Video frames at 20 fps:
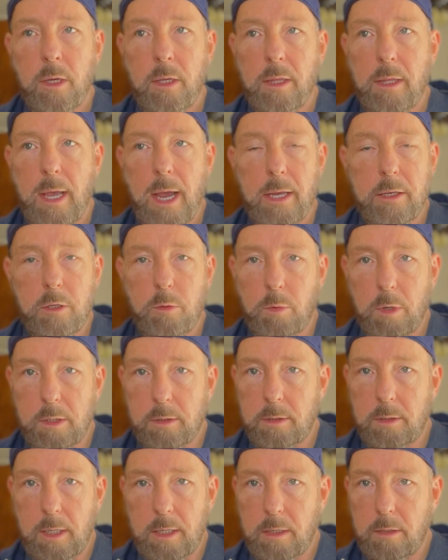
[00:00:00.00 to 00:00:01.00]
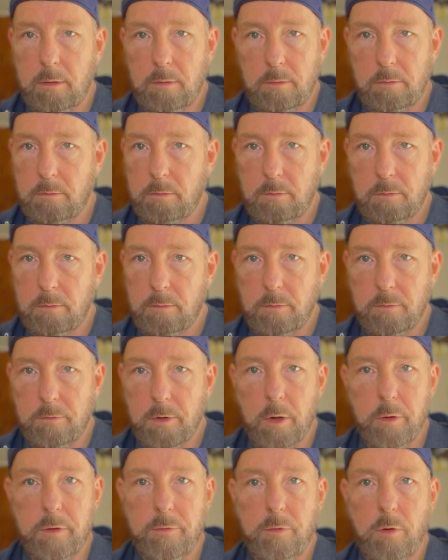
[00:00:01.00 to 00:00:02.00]
that you want to stay
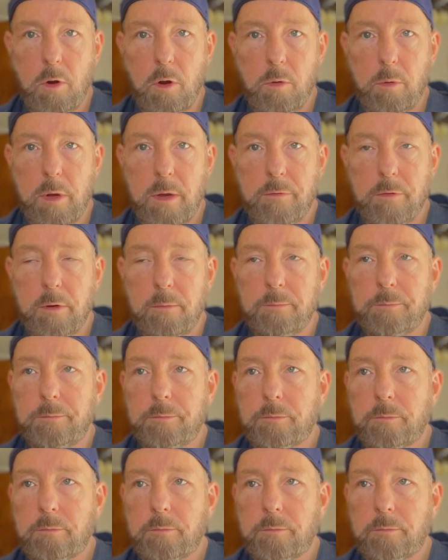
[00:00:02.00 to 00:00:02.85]
very far away from.